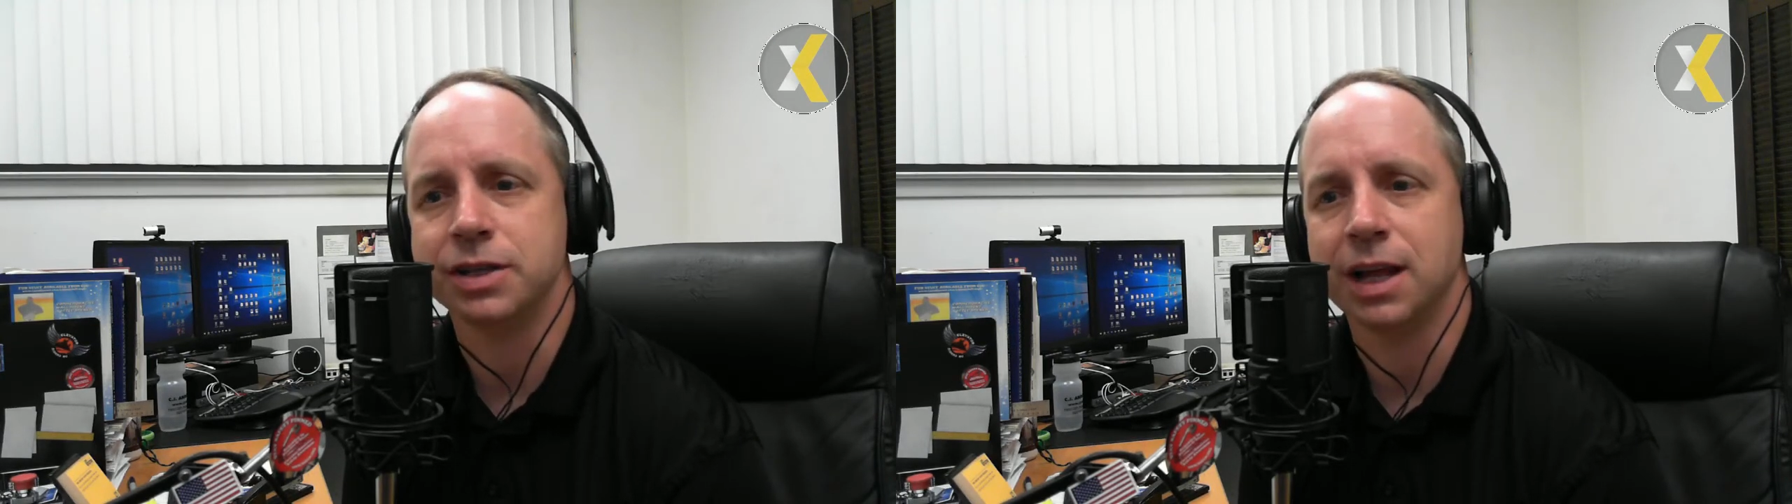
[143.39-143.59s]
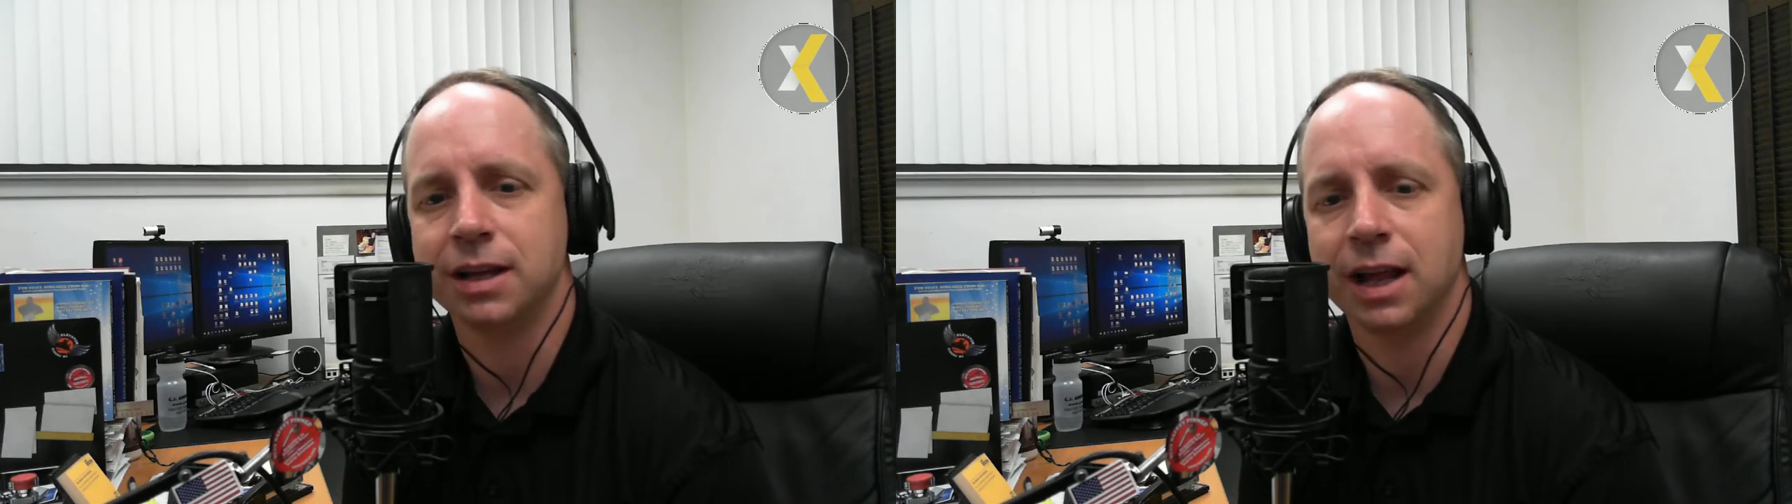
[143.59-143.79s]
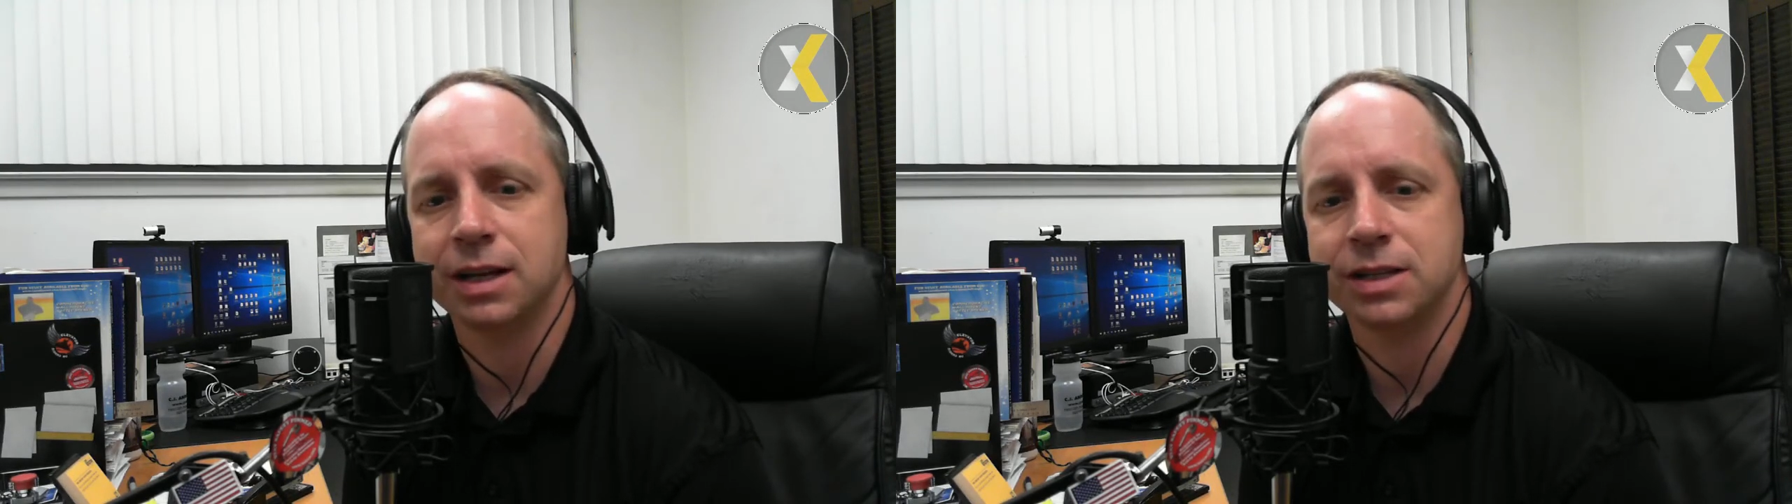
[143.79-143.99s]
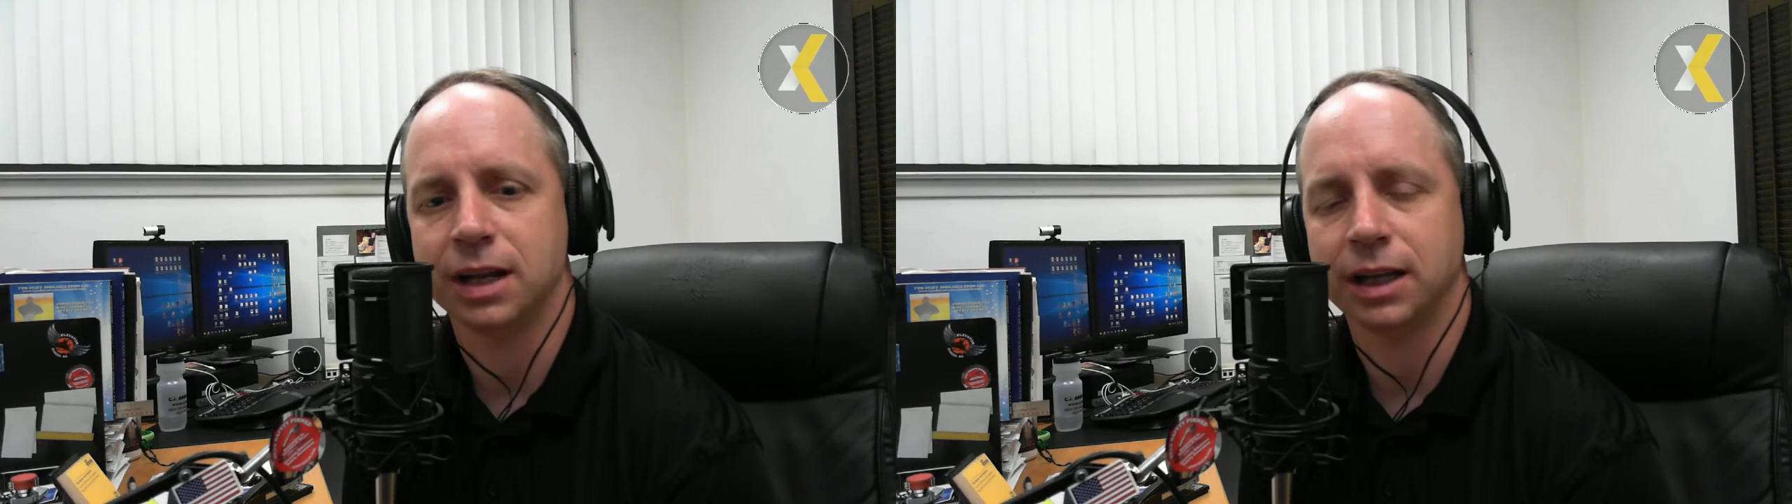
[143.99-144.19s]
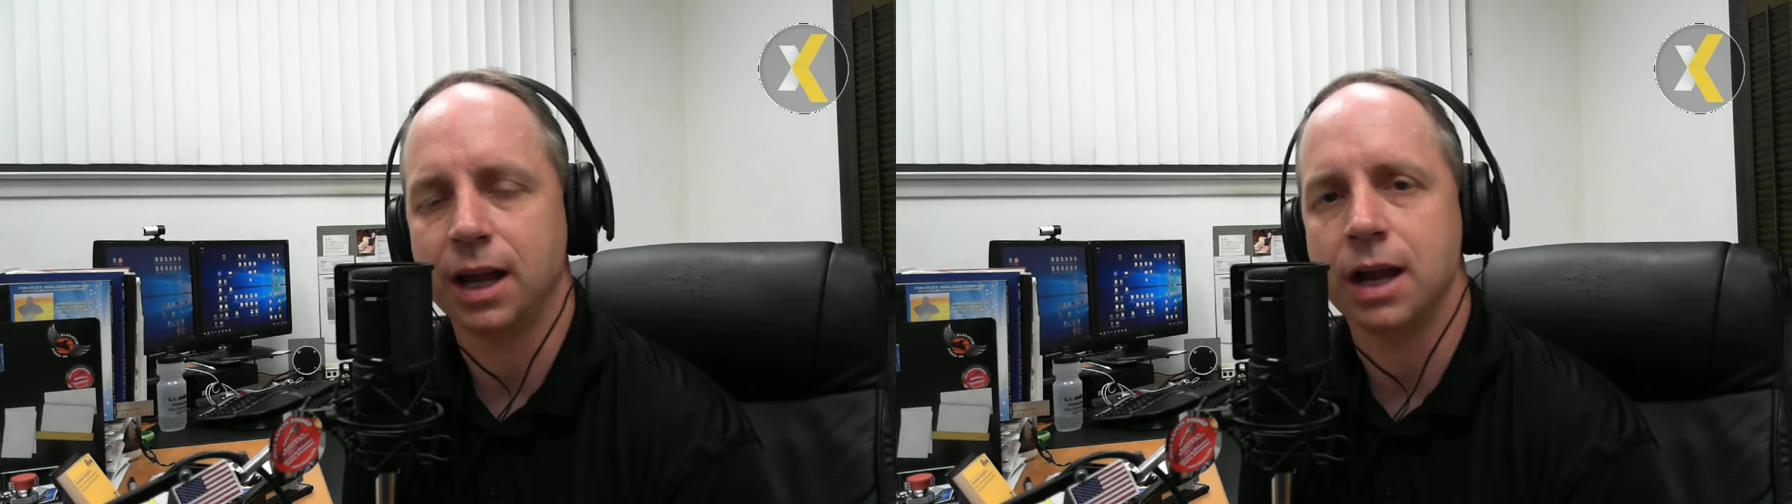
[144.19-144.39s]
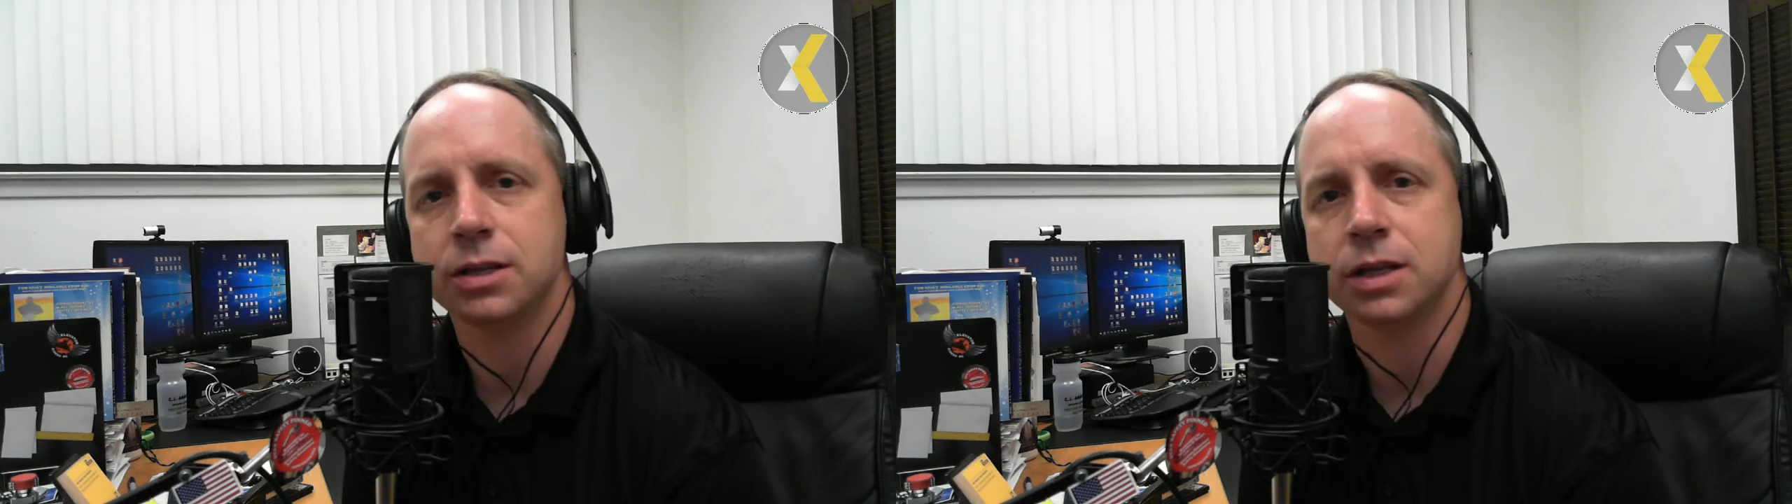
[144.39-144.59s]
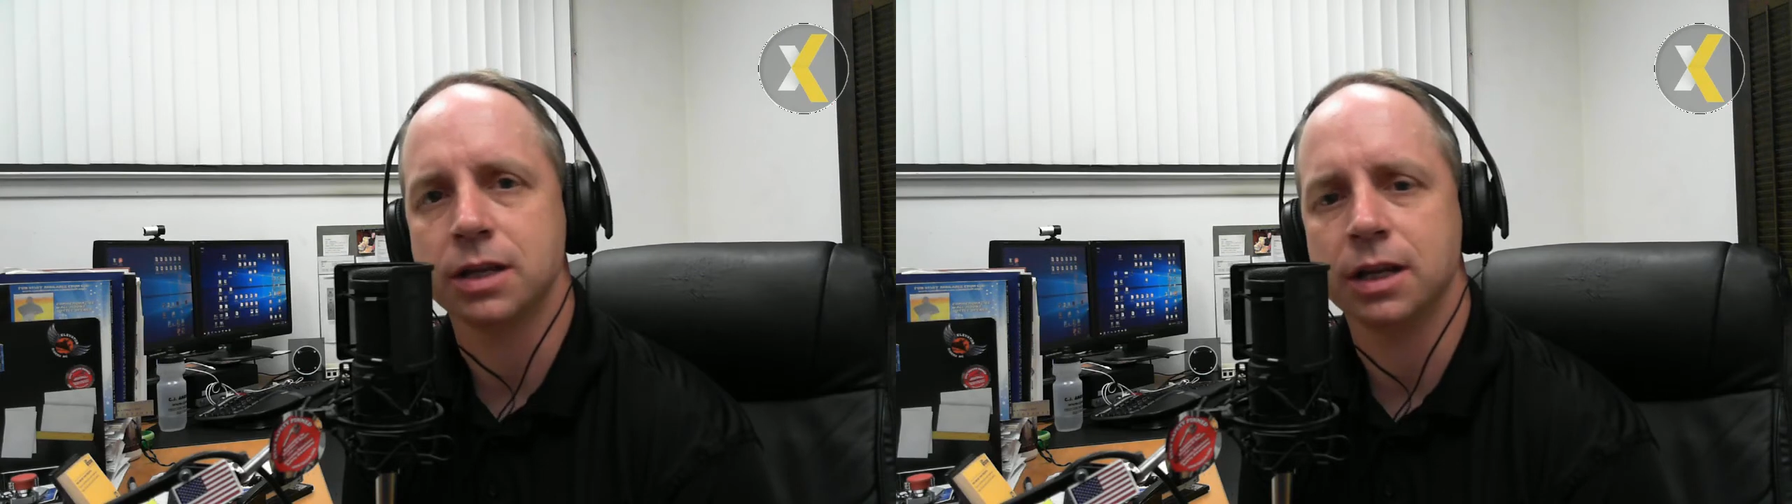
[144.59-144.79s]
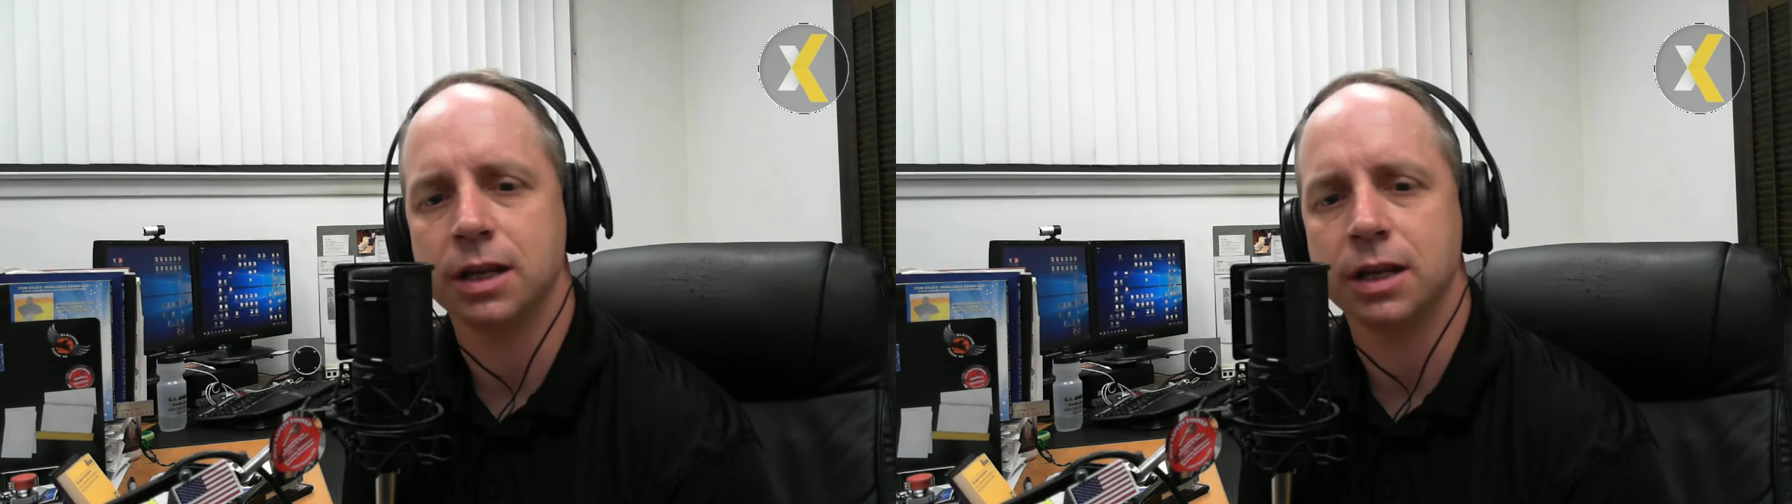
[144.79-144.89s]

that that is not the case in,